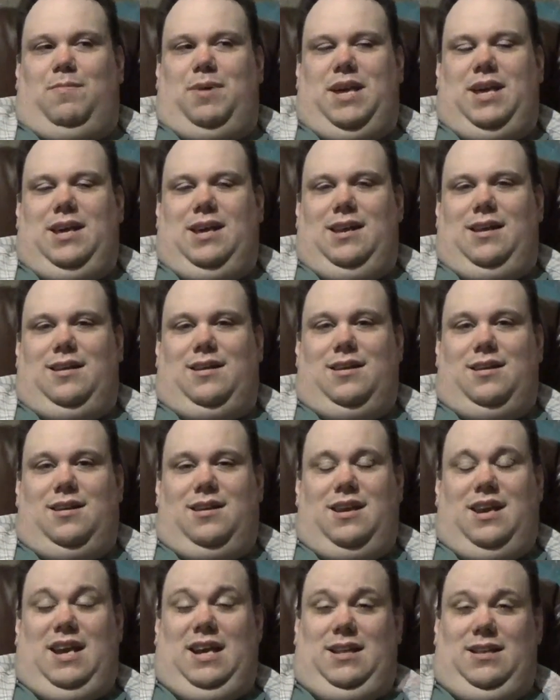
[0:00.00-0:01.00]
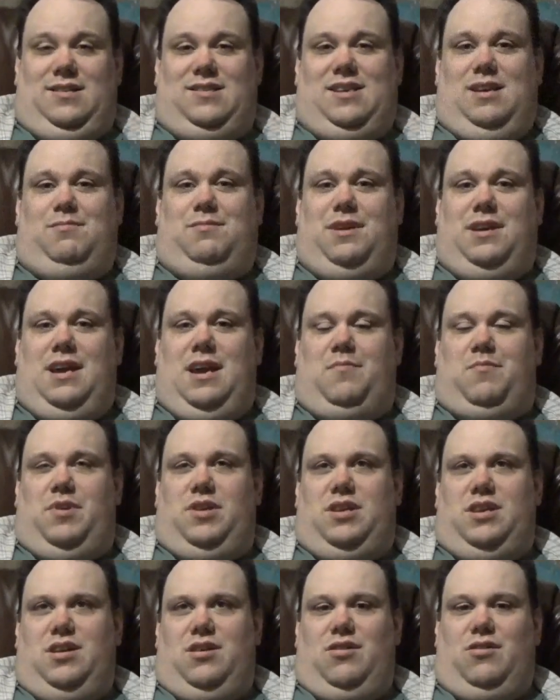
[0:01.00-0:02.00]
pin, and the same thing happened
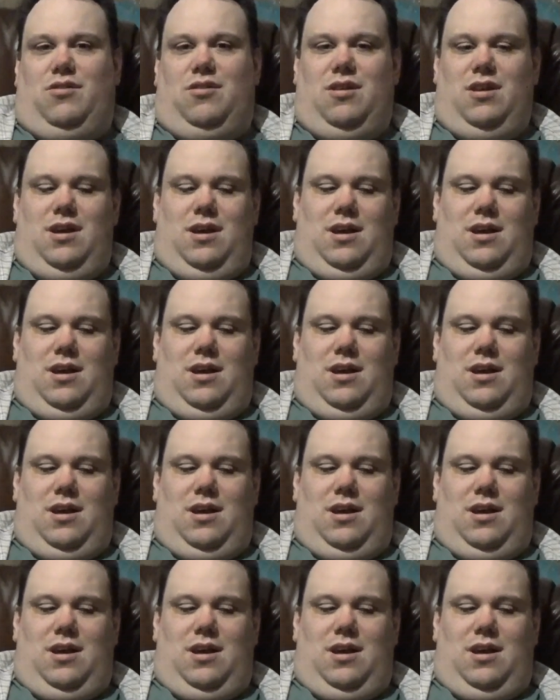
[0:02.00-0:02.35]
here.